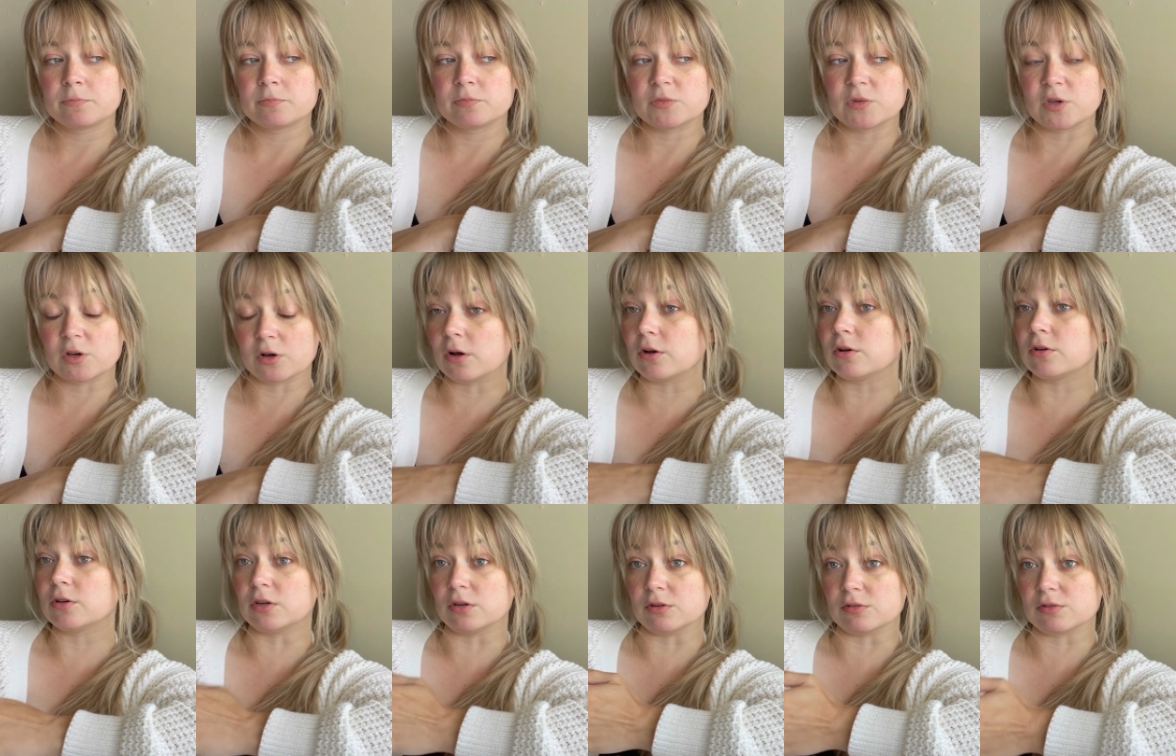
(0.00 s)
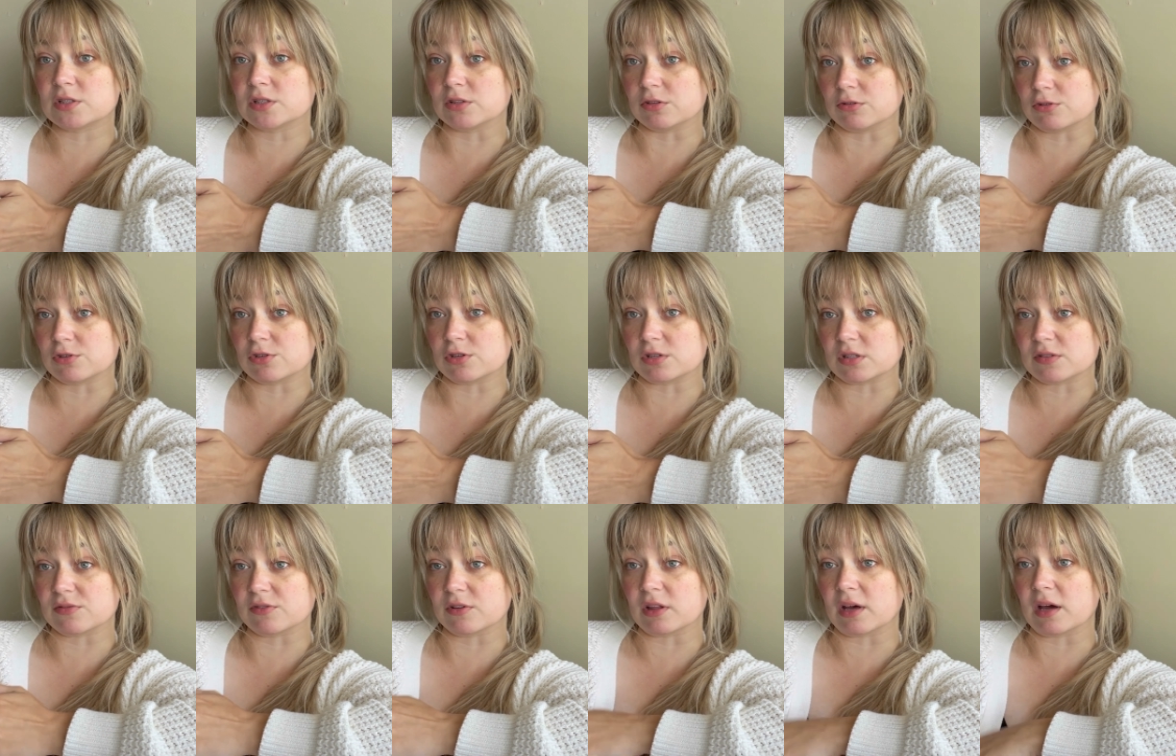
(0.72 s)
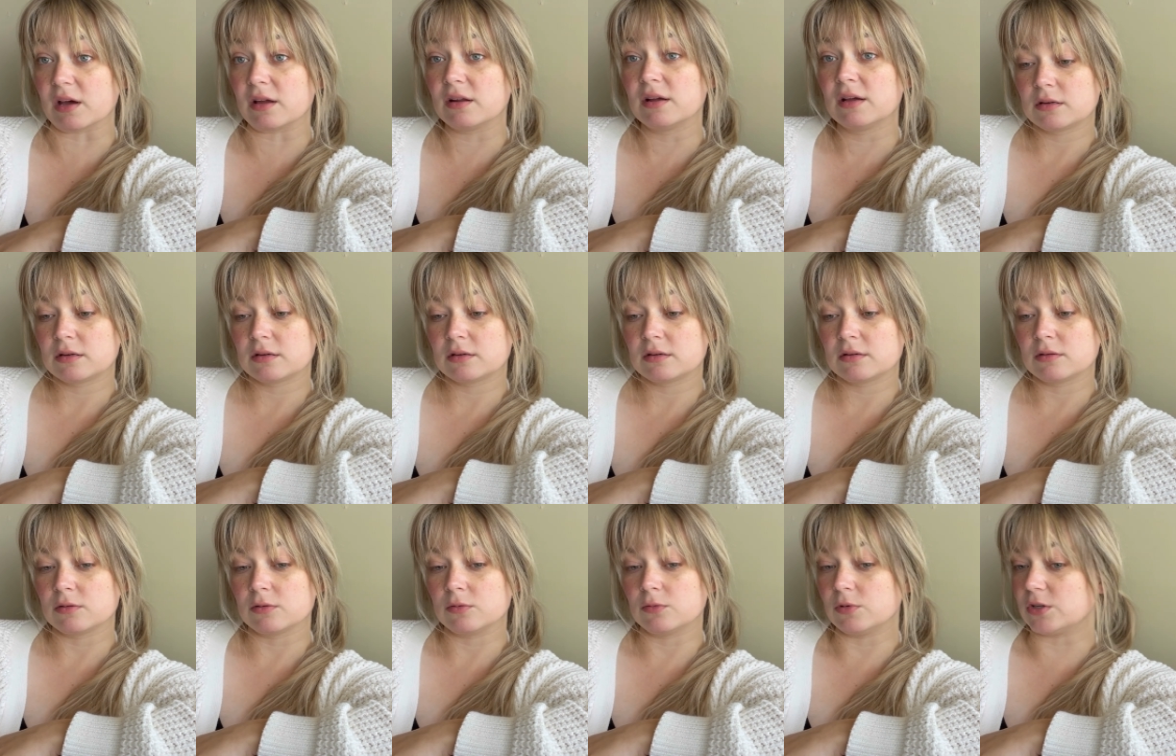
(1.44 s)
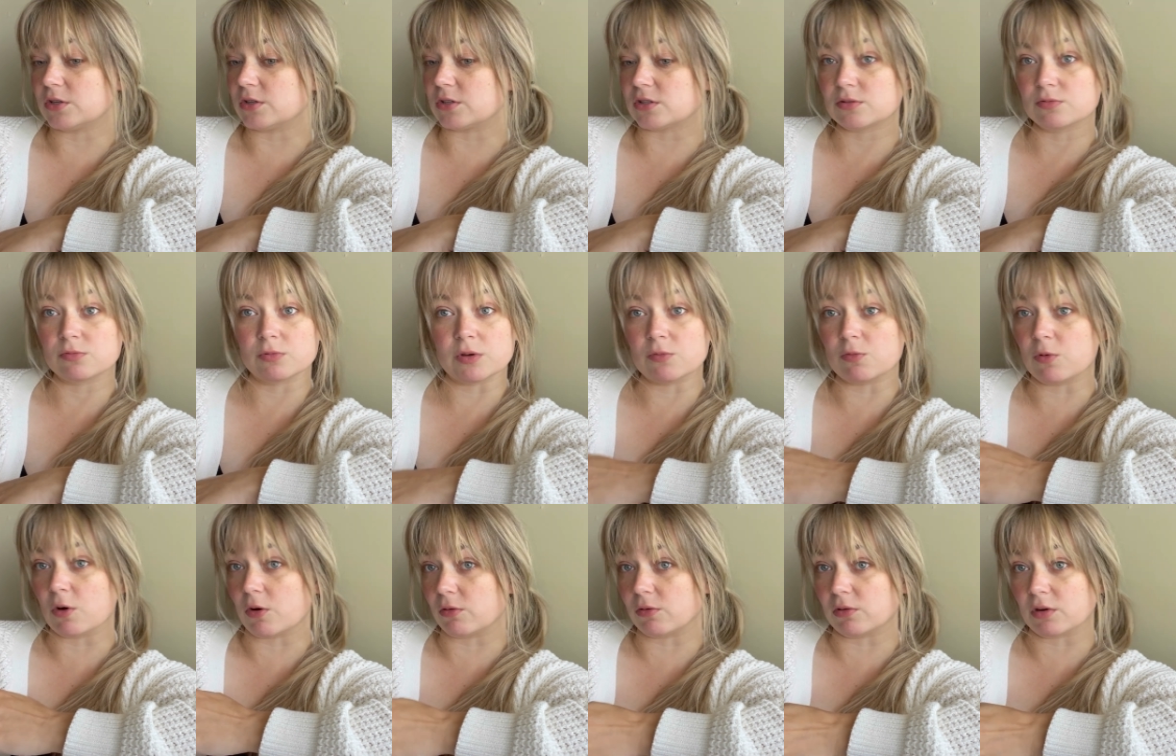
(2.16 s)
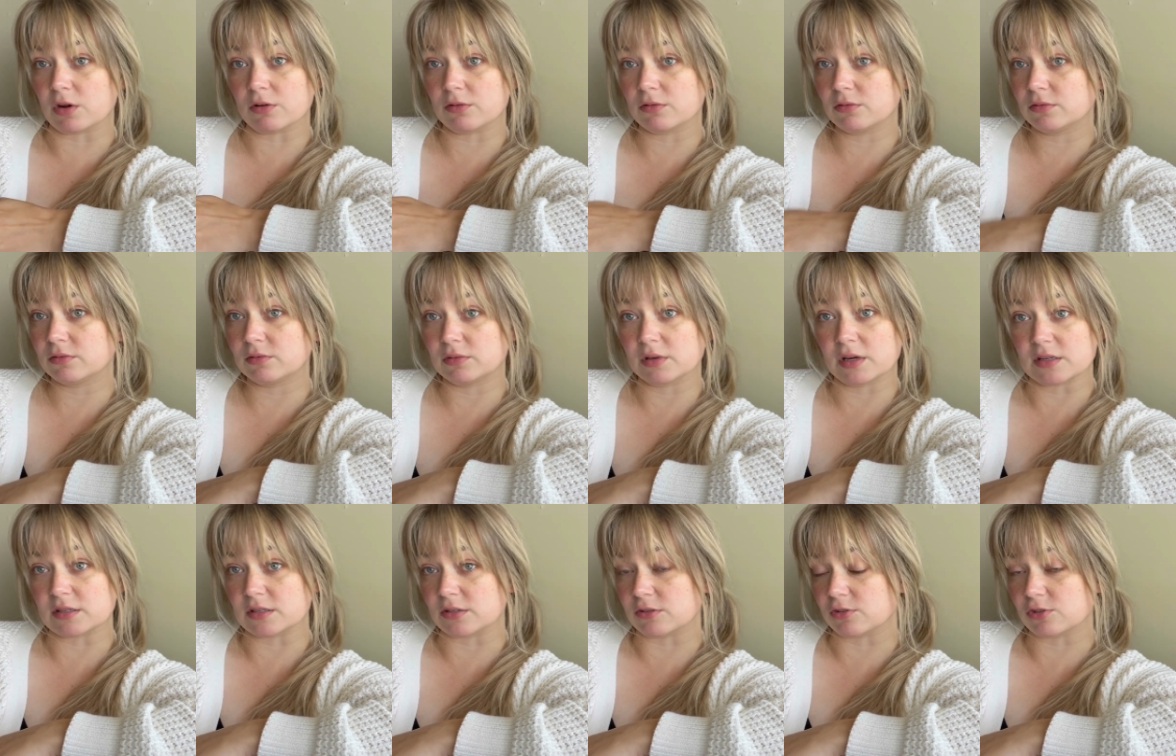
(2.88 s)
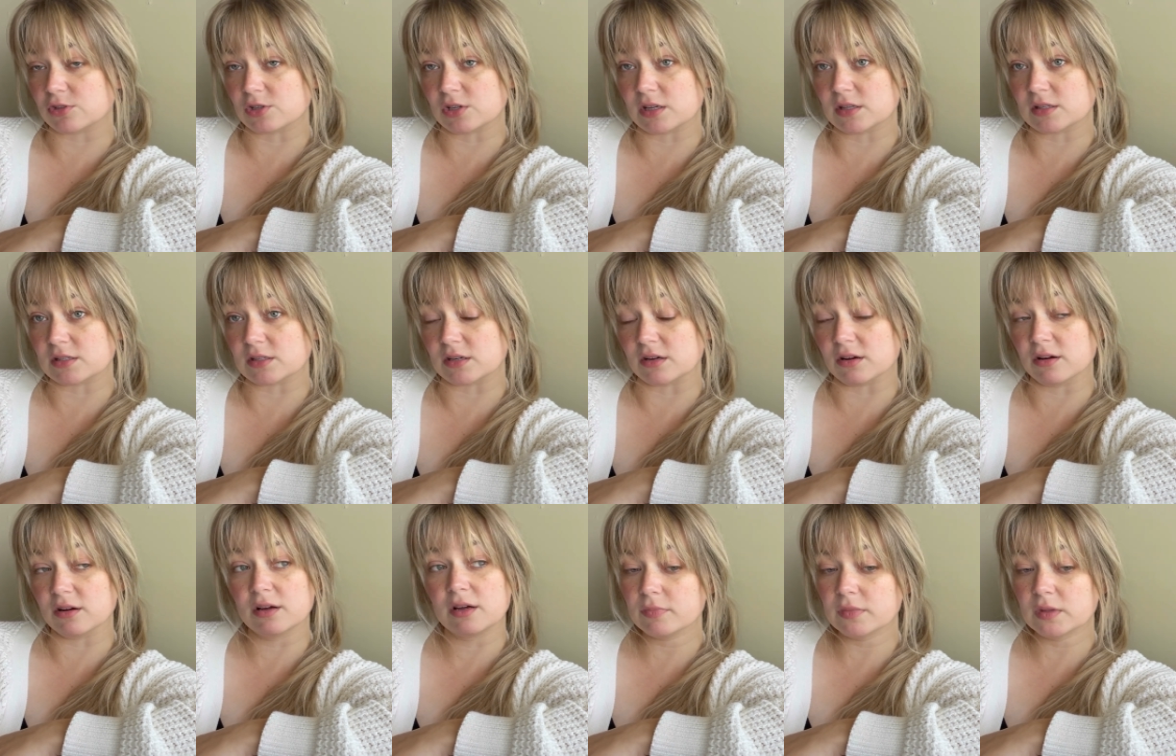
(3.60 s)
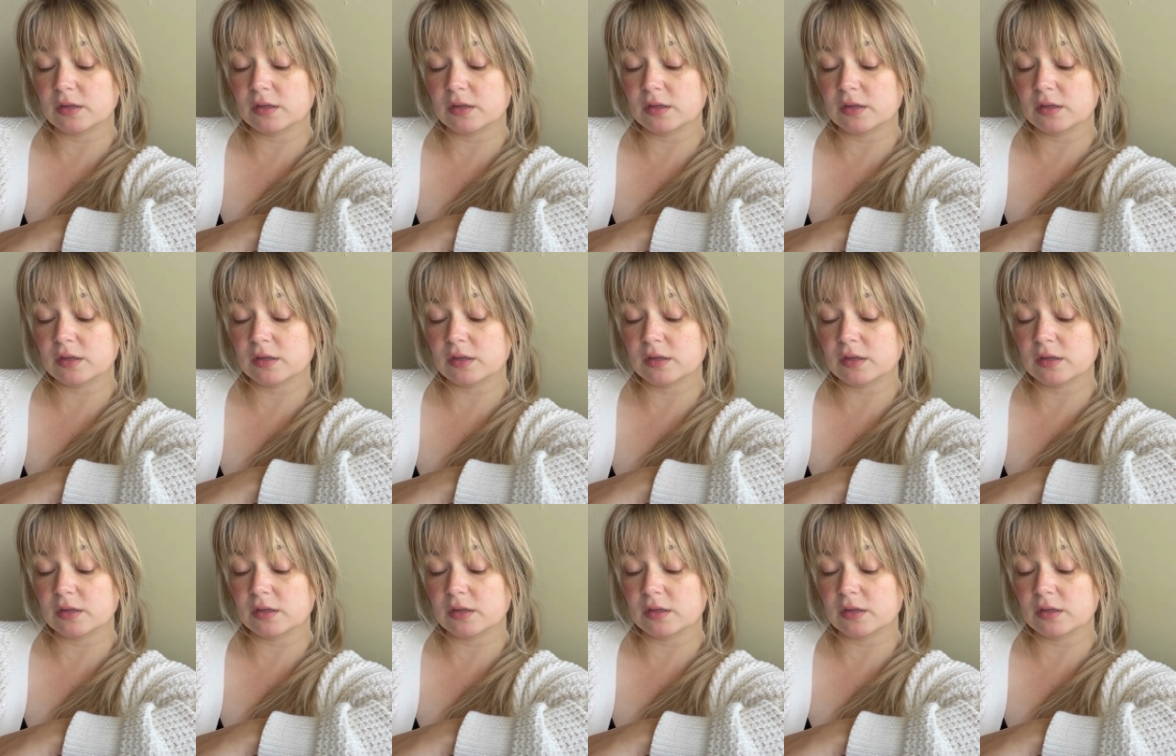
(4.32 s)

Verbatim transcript: There are, you know, solutions for that. We won't know until she gets here.